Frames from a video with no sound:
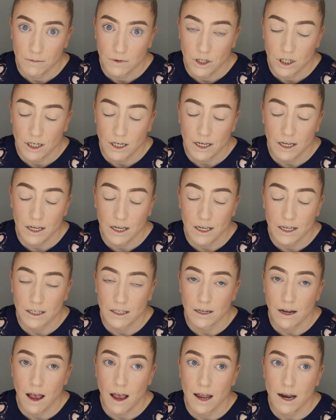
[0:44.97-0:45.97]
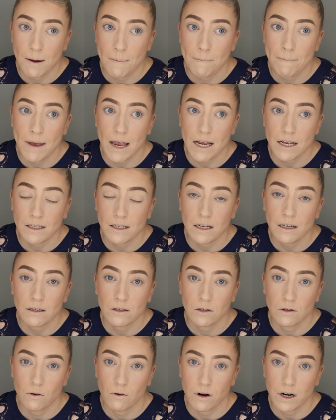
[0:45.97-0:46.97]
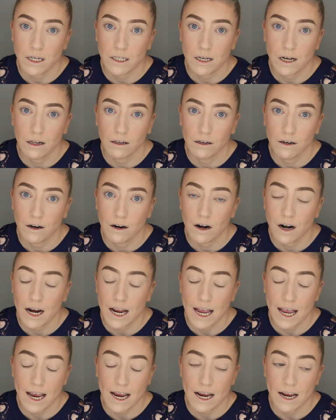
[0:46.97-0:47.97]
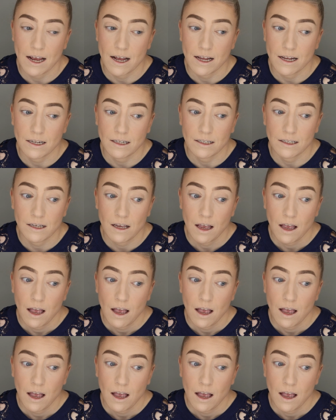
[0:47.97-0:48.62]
She is an amazing storyteller and